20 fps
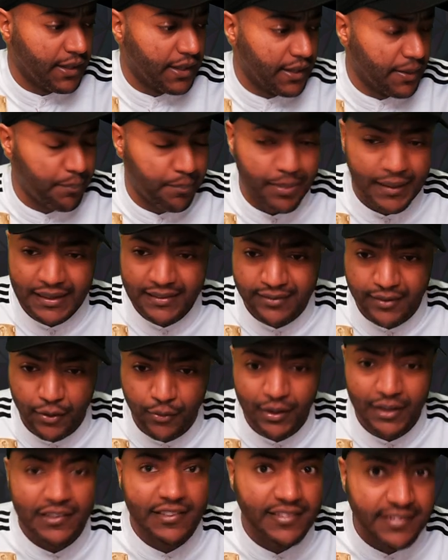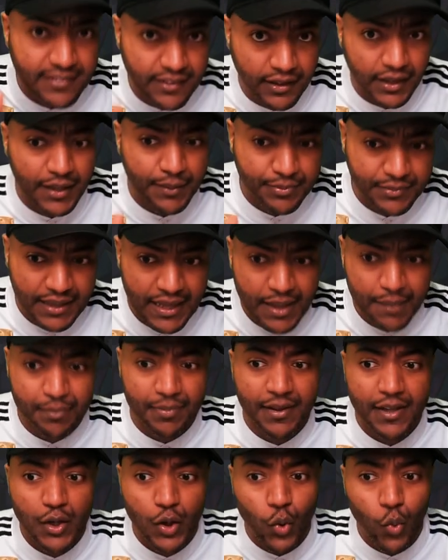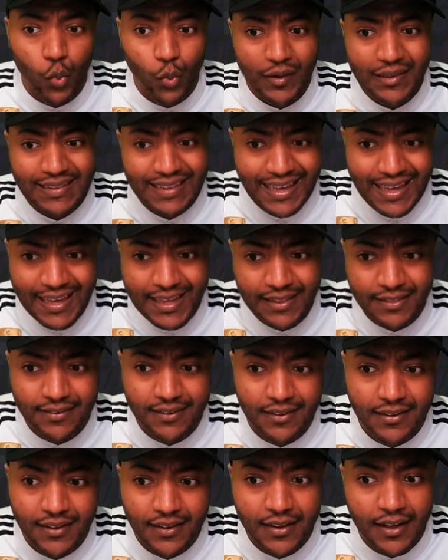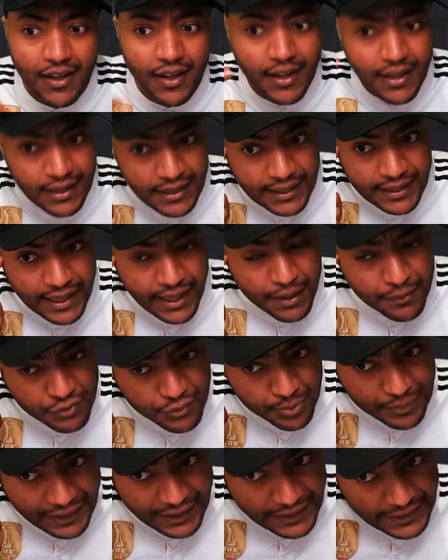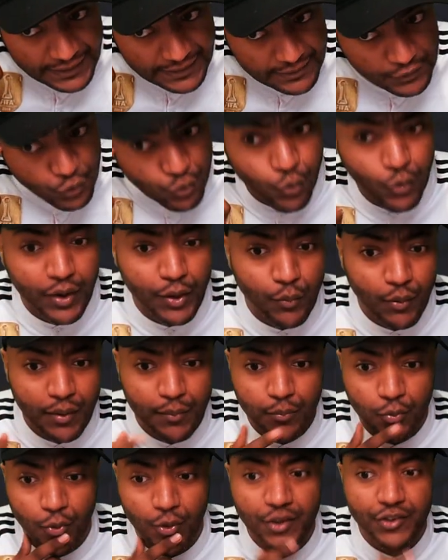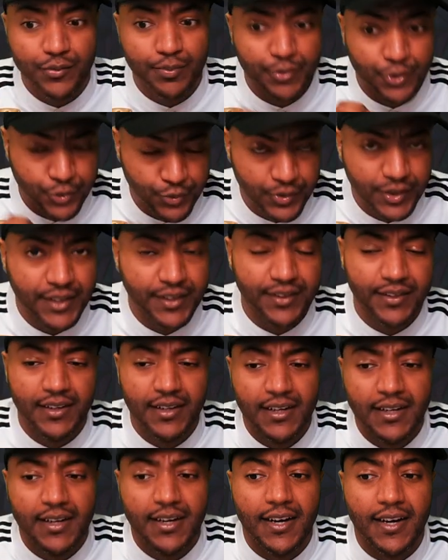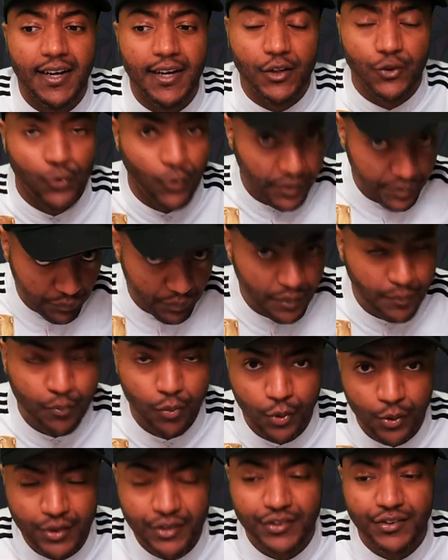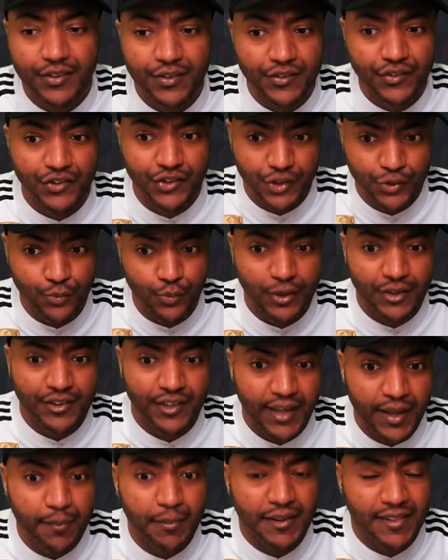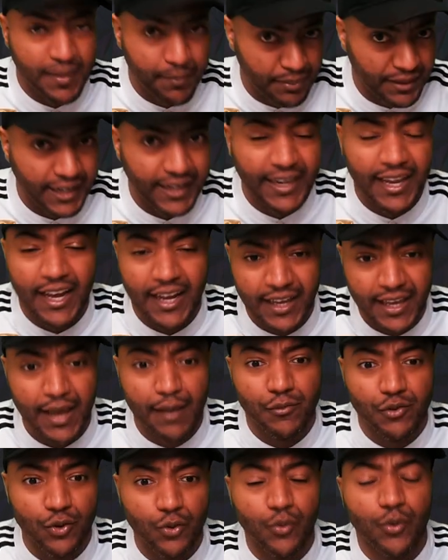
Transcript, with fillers: Uh, Barcelona still up top with eight uh, games played, 21 points. Madrid, uh, 21 points, just one today, but they played nine games.